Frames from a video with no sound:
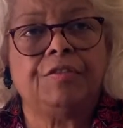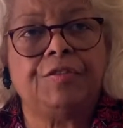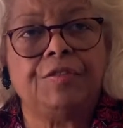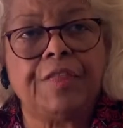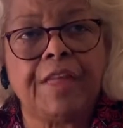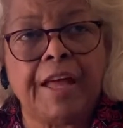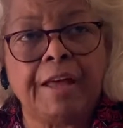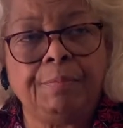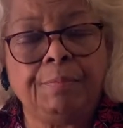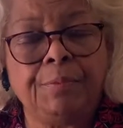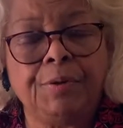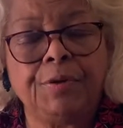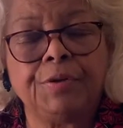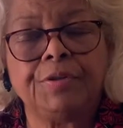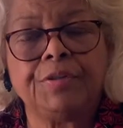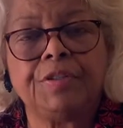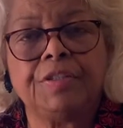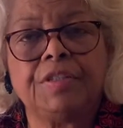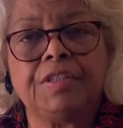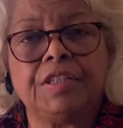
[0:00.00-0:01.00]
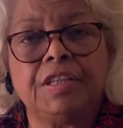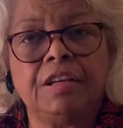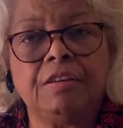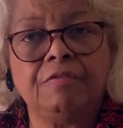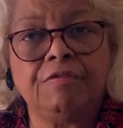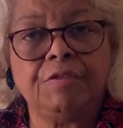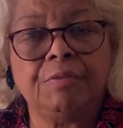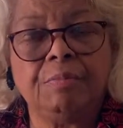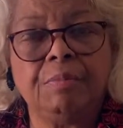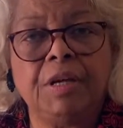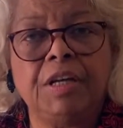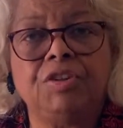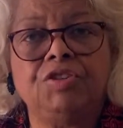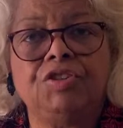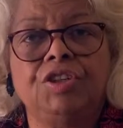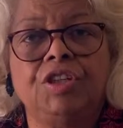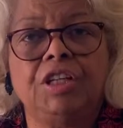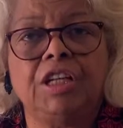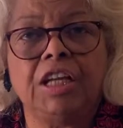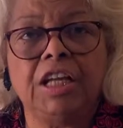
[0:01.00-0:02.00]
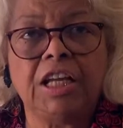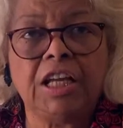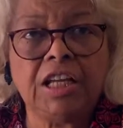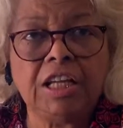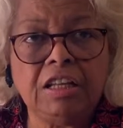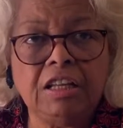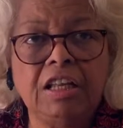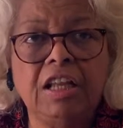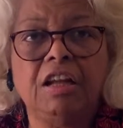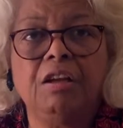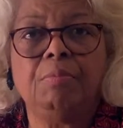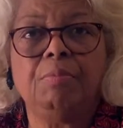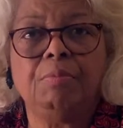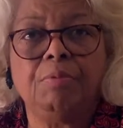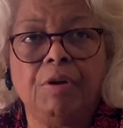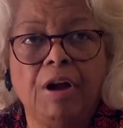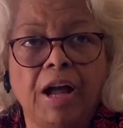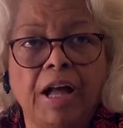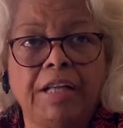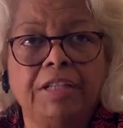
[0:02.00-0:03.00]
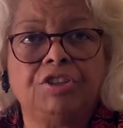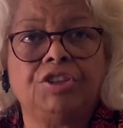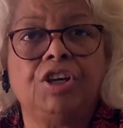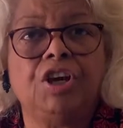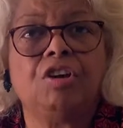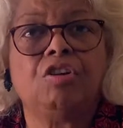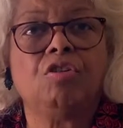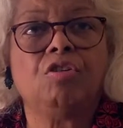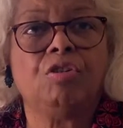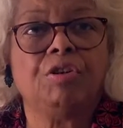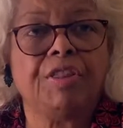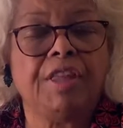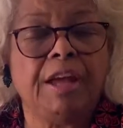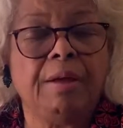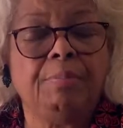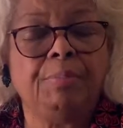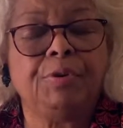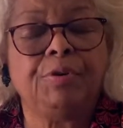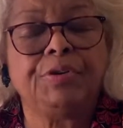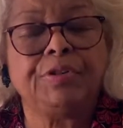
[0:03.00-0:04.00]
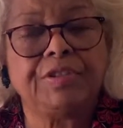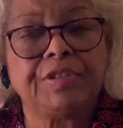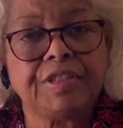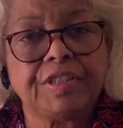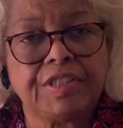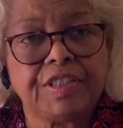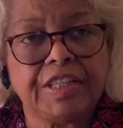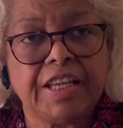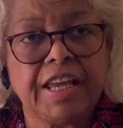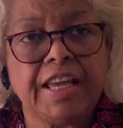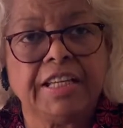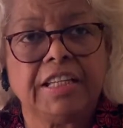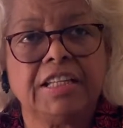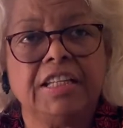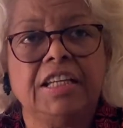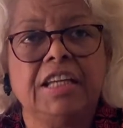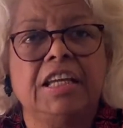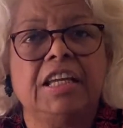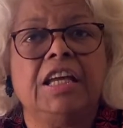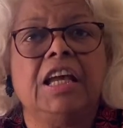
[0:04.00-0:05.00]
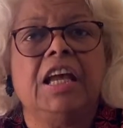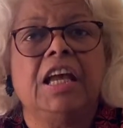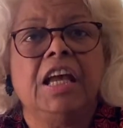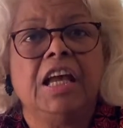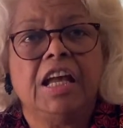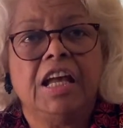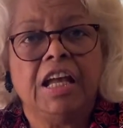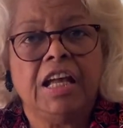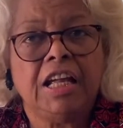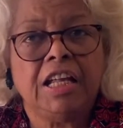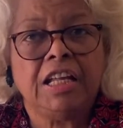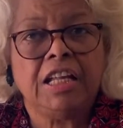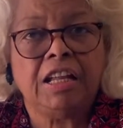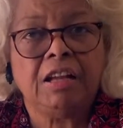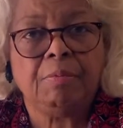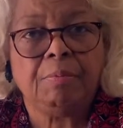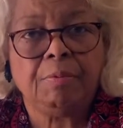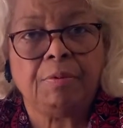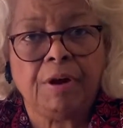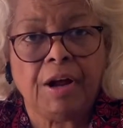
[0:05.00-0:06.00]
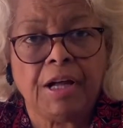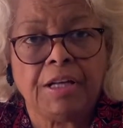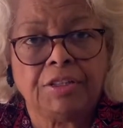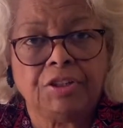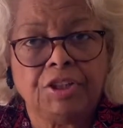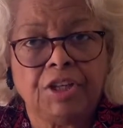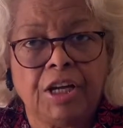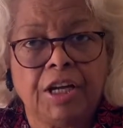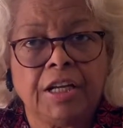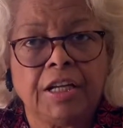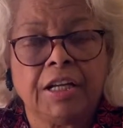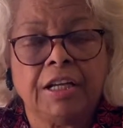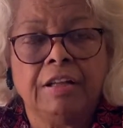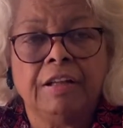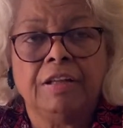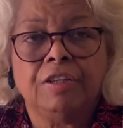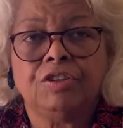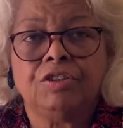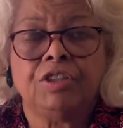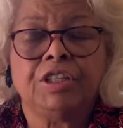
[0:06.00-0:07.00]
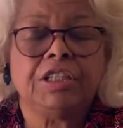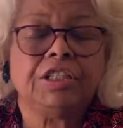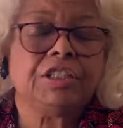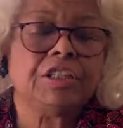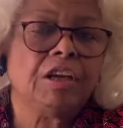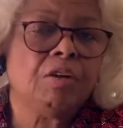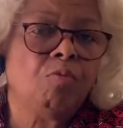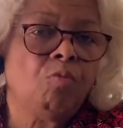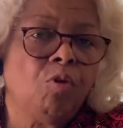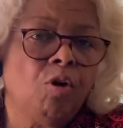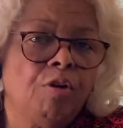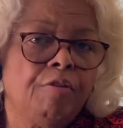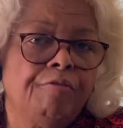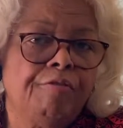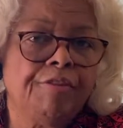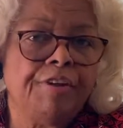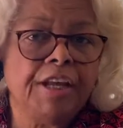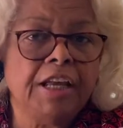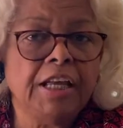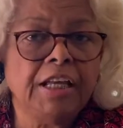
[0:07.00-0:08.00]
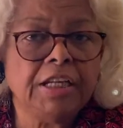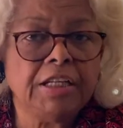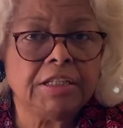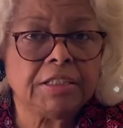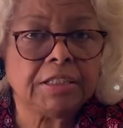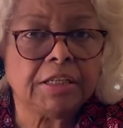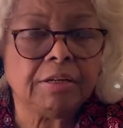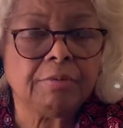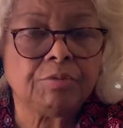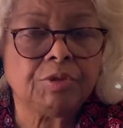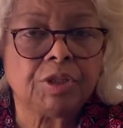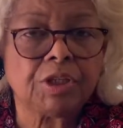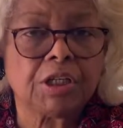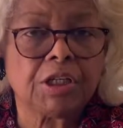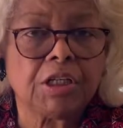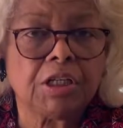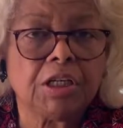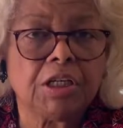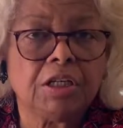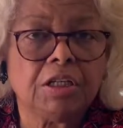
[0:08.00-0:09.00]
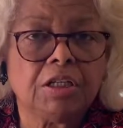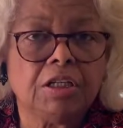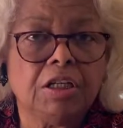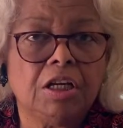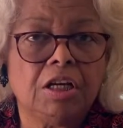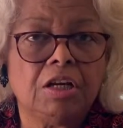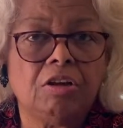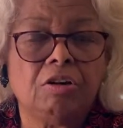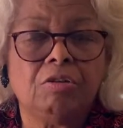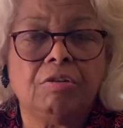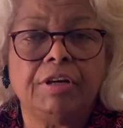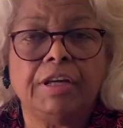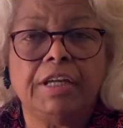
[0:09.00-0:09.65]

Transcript: that person's information in their project or that person's technique in their project. So this can work for any subject. You know,